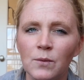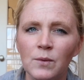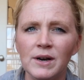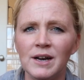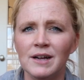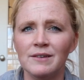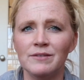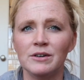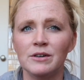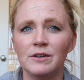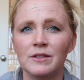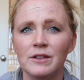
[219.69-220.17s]

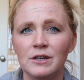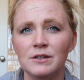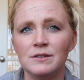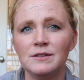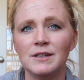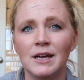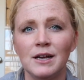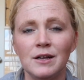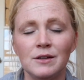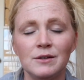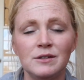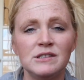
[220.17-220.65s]
Whatever, there's
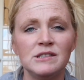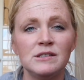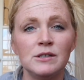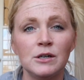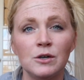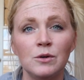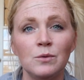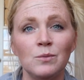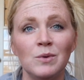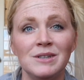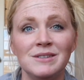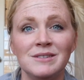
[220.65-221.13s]
like
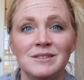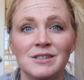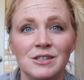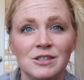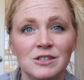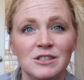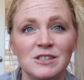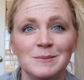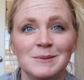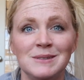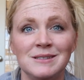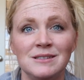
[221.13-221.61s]
certain ones that
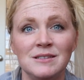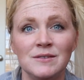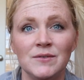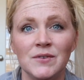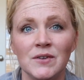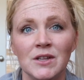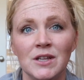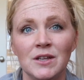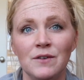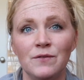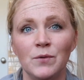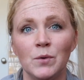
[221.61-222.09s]
are specifically